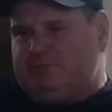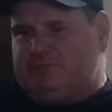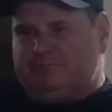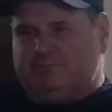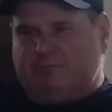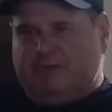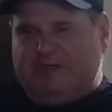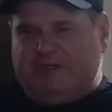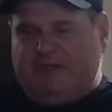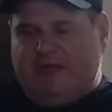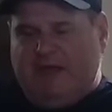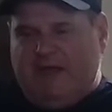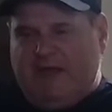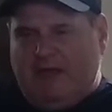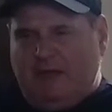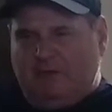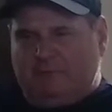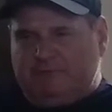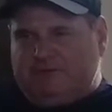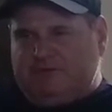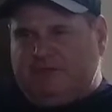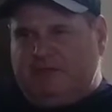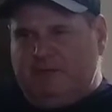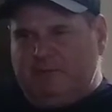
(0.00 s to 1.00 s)

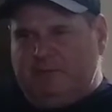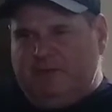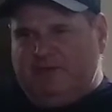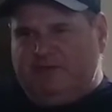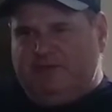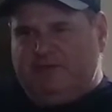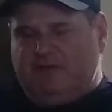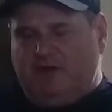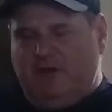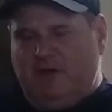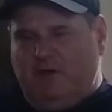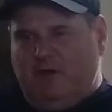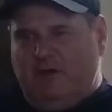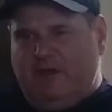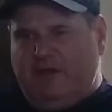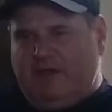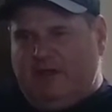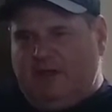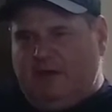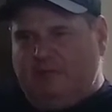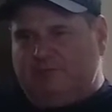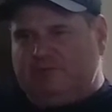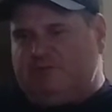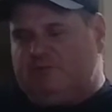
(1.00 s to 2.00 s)
Madame's going to be showing
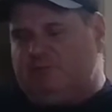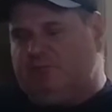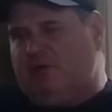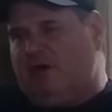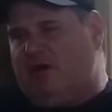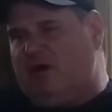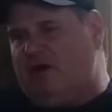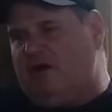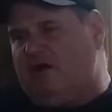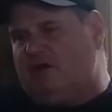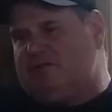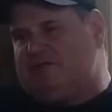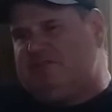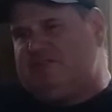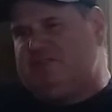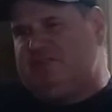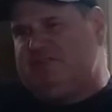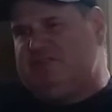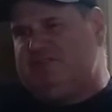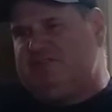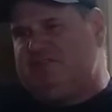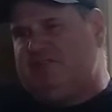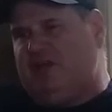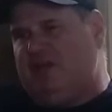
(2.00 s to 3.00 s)
up tomorrow, and
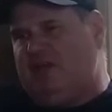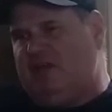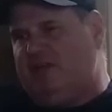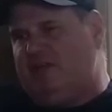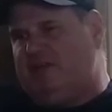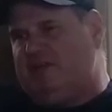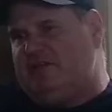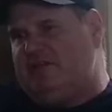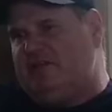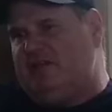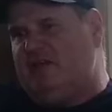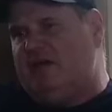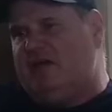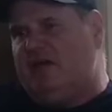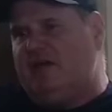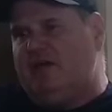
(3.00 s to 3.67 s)
she's telling